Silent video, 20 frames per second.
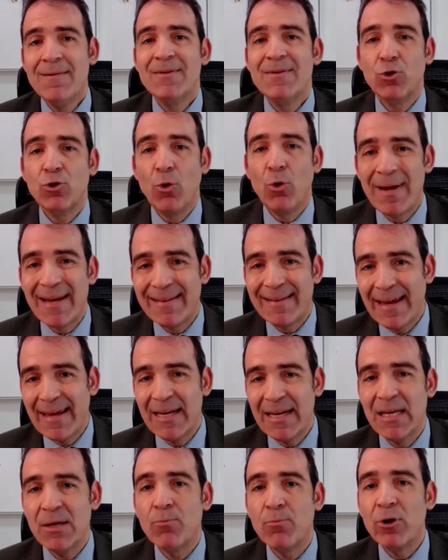So
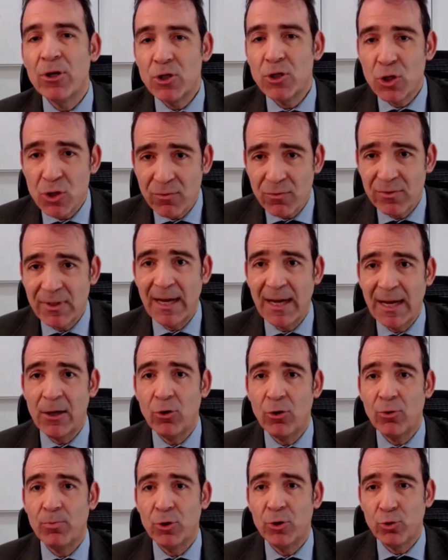maintaining bridges of
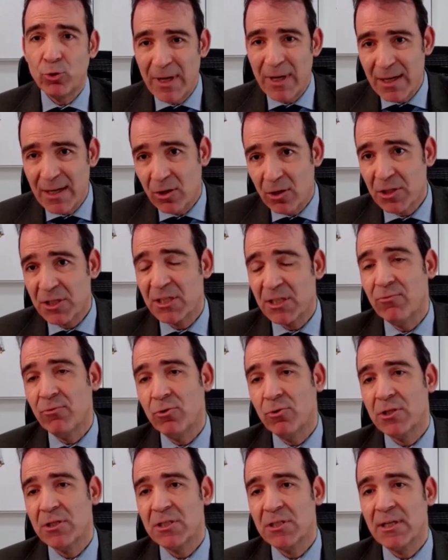dialogue between our civil
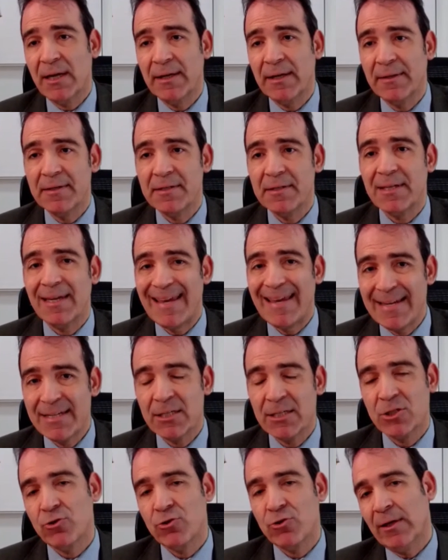societies is
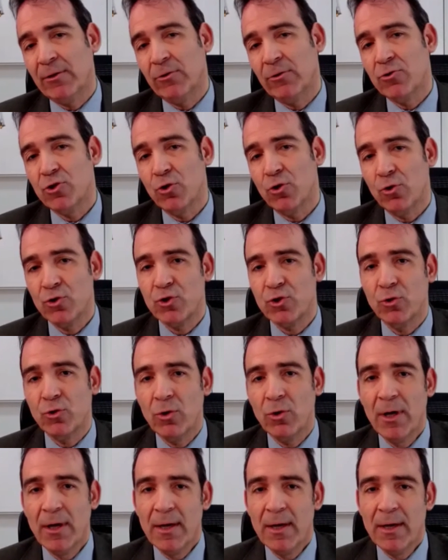a strategy also